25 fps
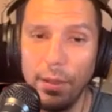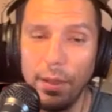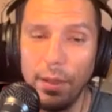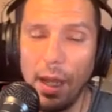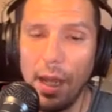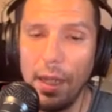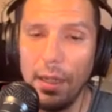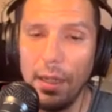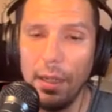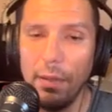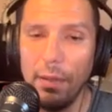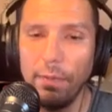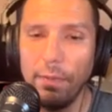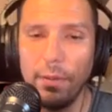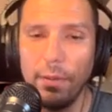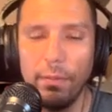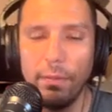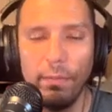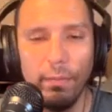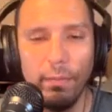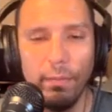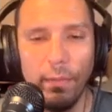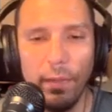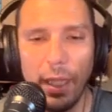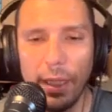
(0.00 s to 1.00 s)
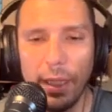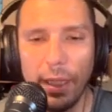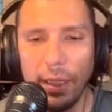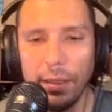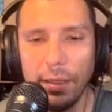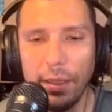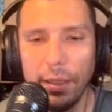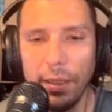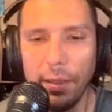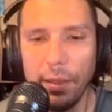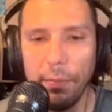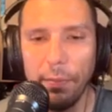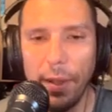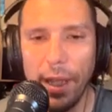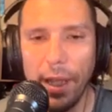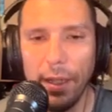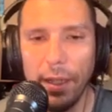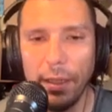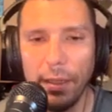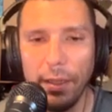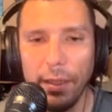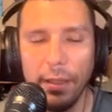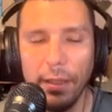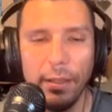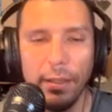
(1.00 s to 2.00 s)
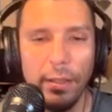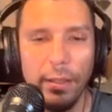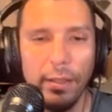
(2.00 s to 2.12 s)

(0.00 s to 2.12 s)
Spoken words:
I left, like I said, the bank.